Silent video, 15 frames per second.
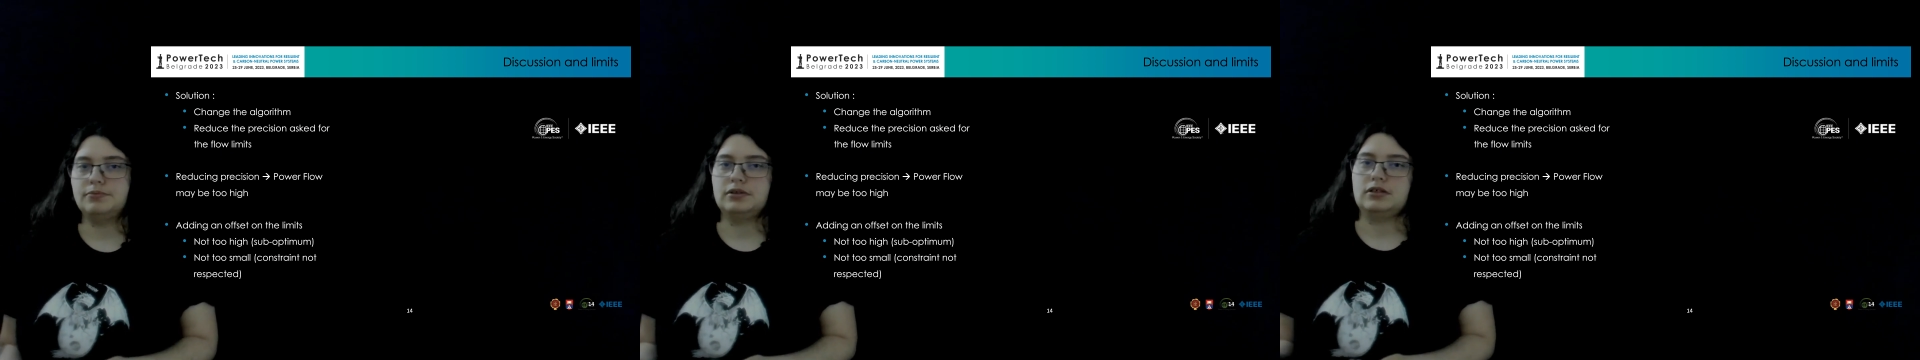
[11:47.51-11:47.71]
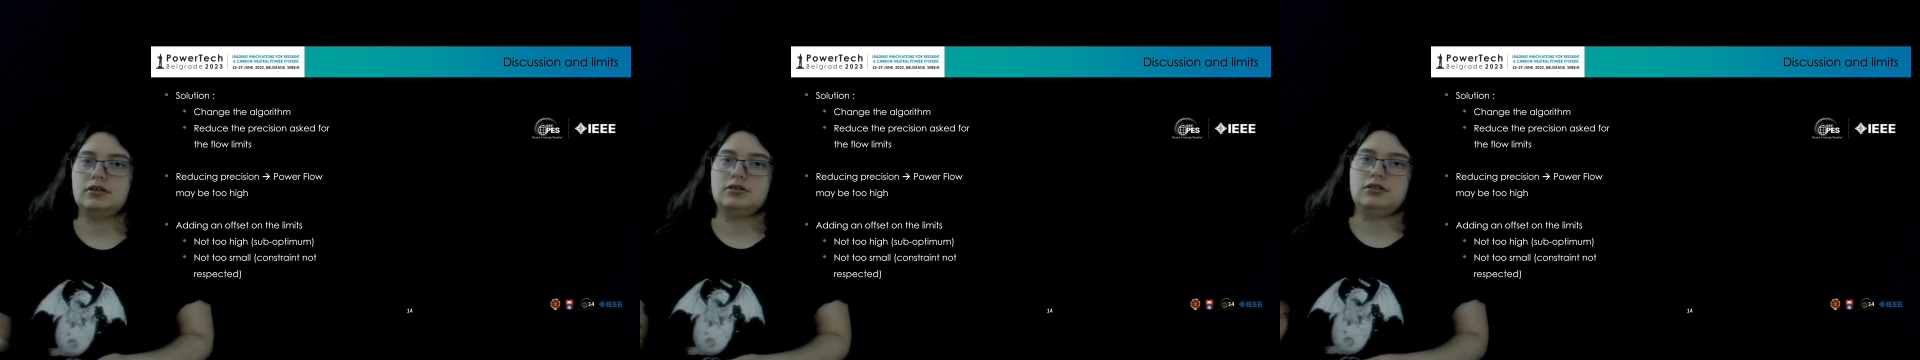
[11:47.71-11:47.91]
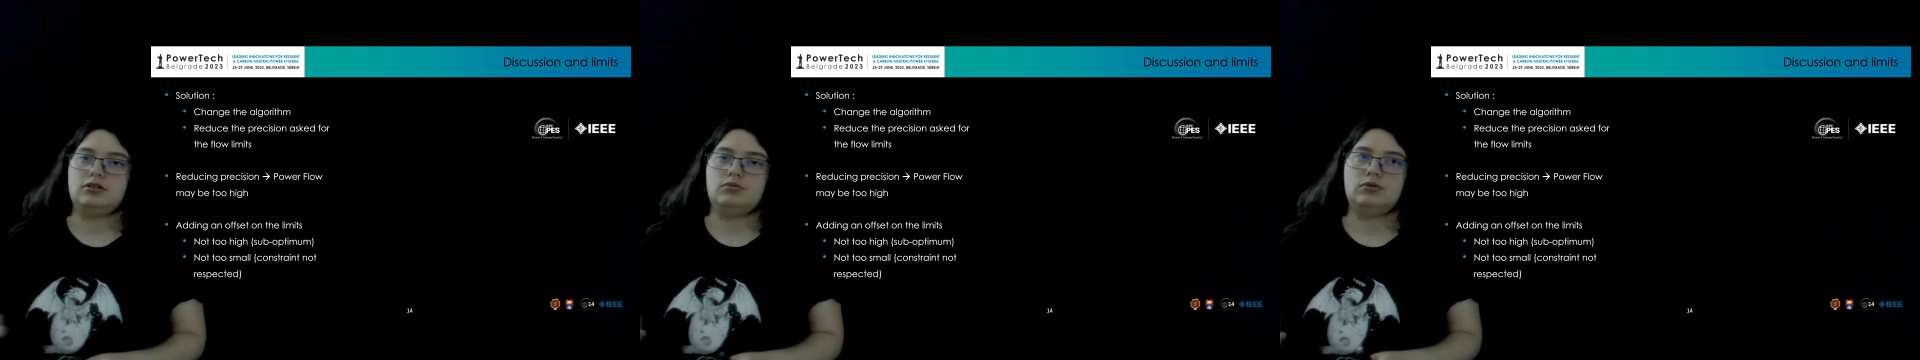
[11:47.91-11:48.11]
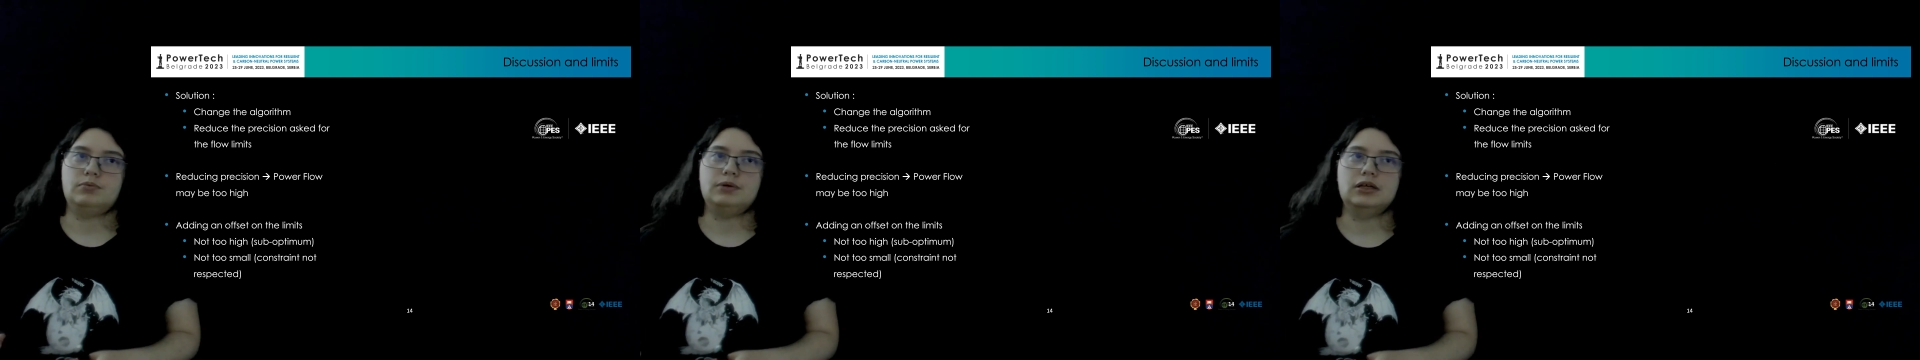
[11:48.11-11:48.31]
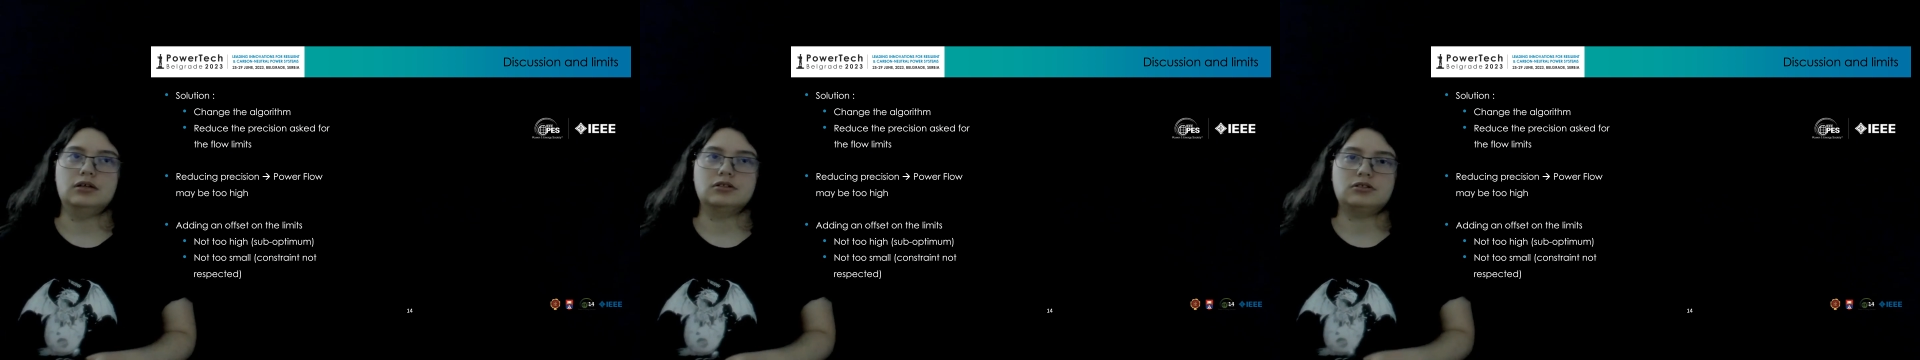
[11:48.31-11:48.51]
because it will
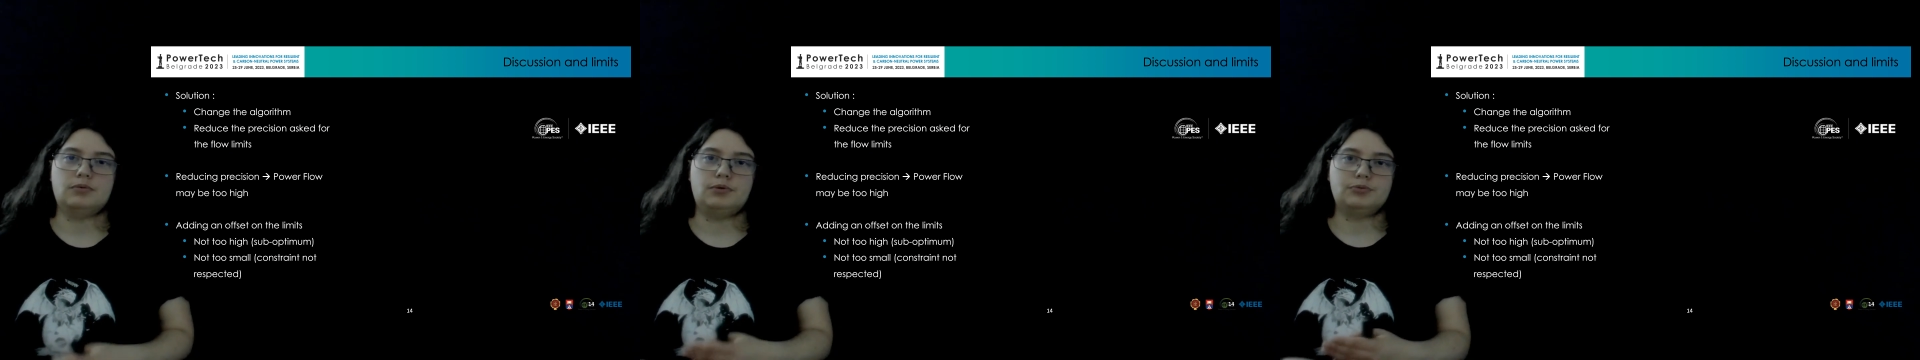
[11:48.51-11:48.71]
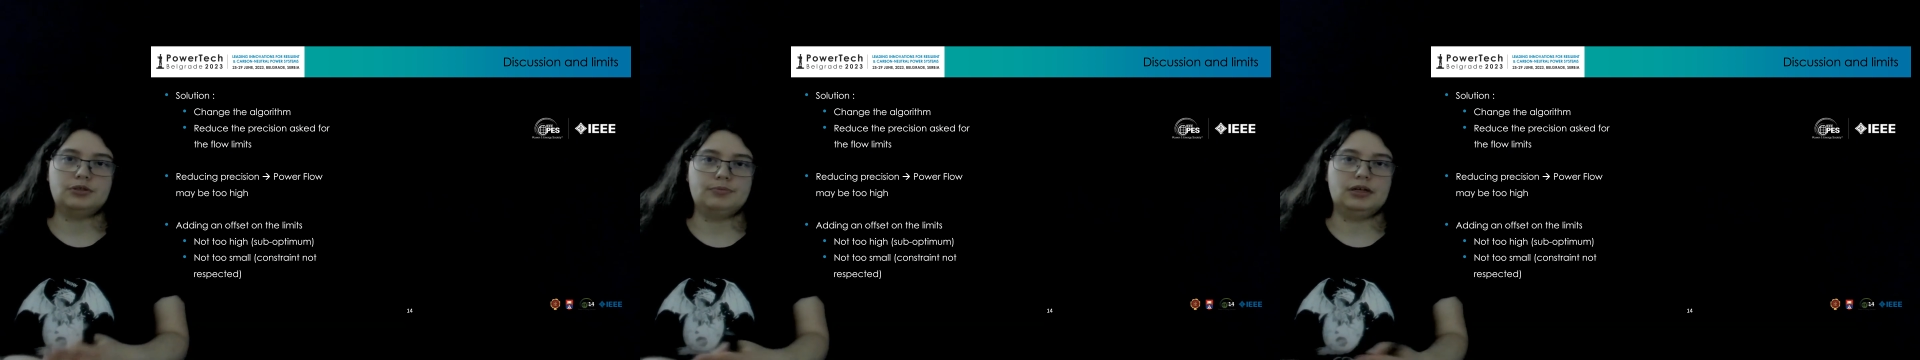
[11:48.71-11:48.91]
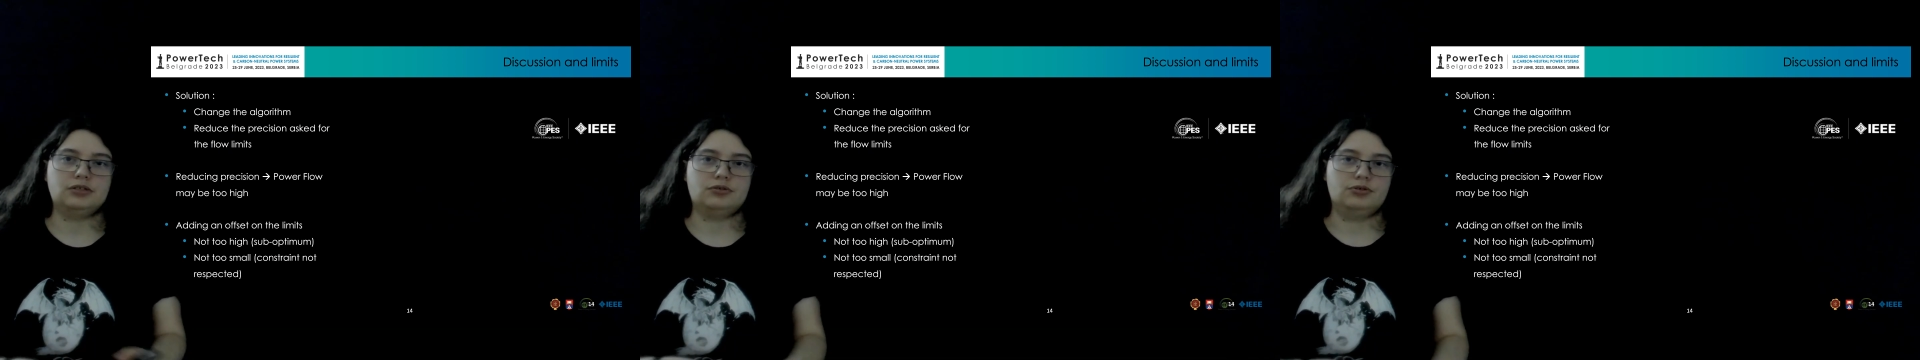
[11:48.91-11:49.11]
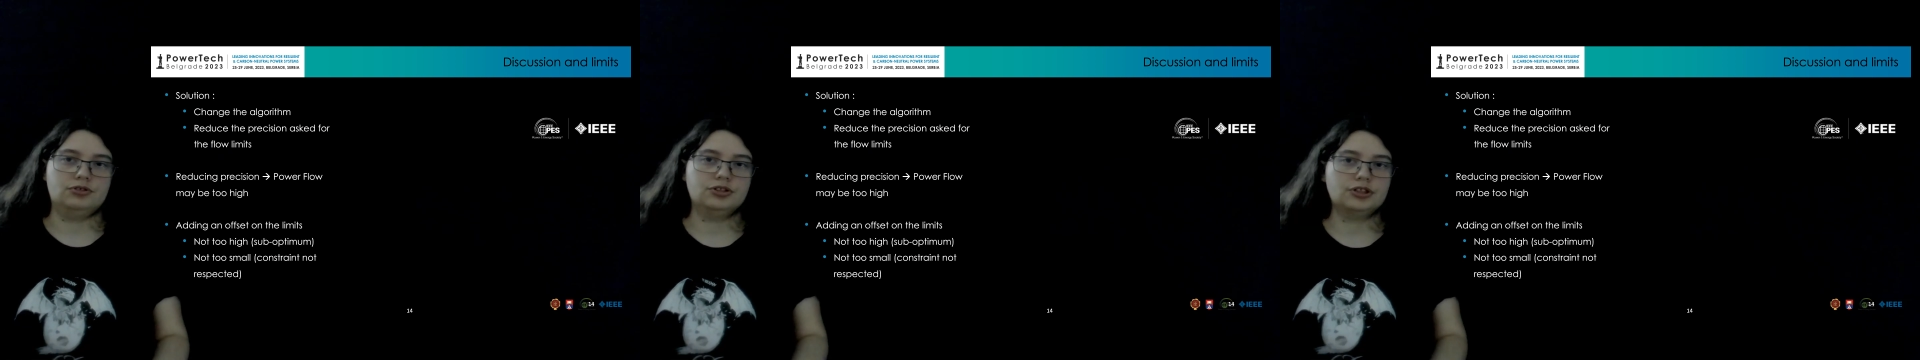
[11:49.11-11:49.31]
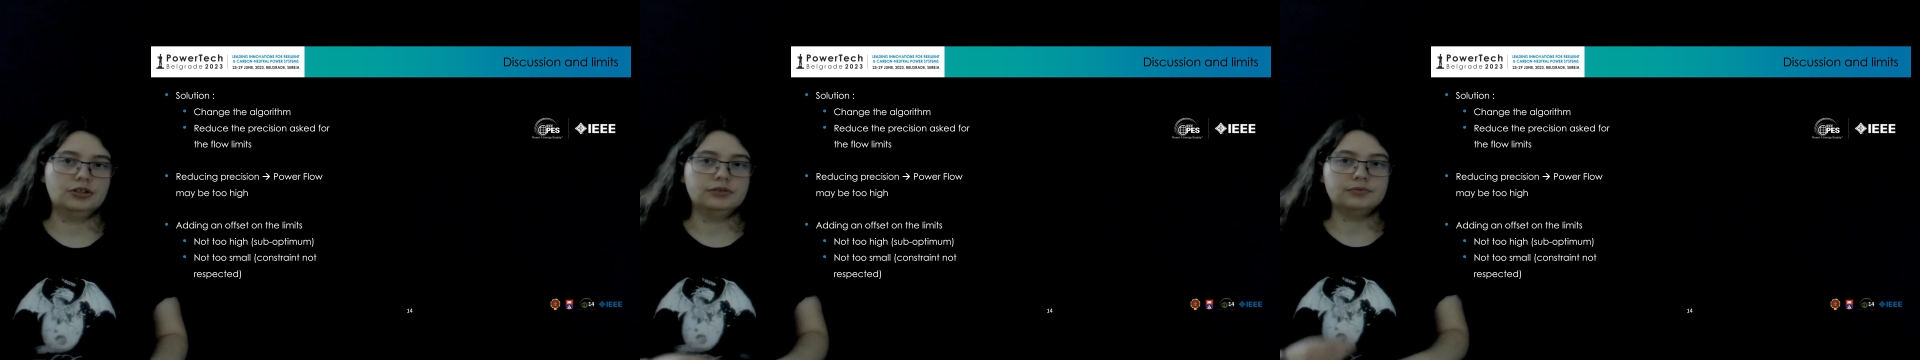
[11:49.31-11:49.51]
be a suboptimal
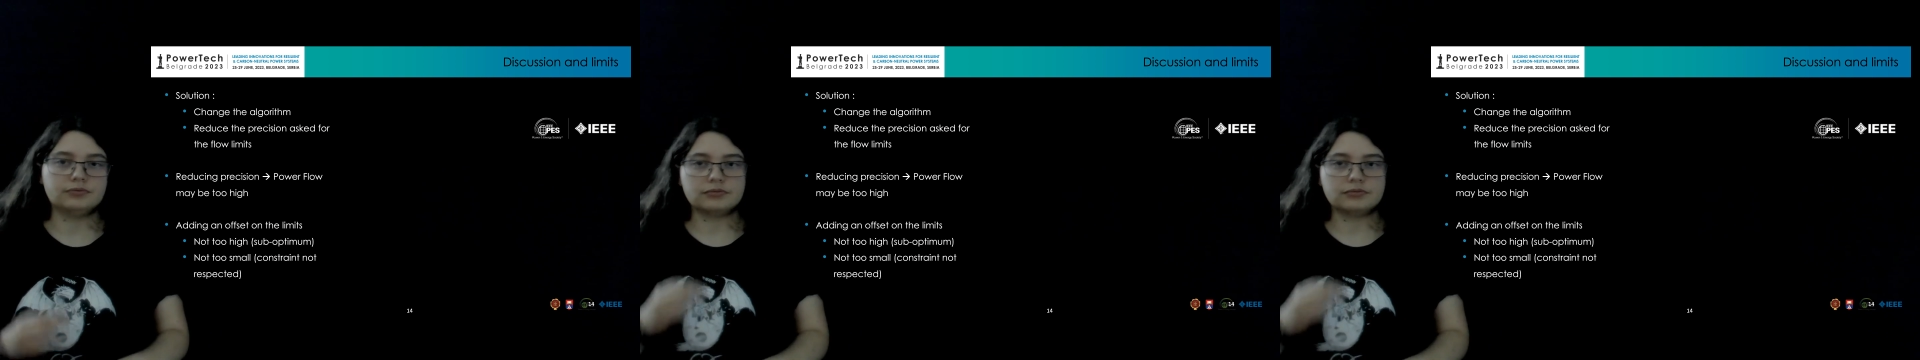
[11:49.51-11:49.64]
solution,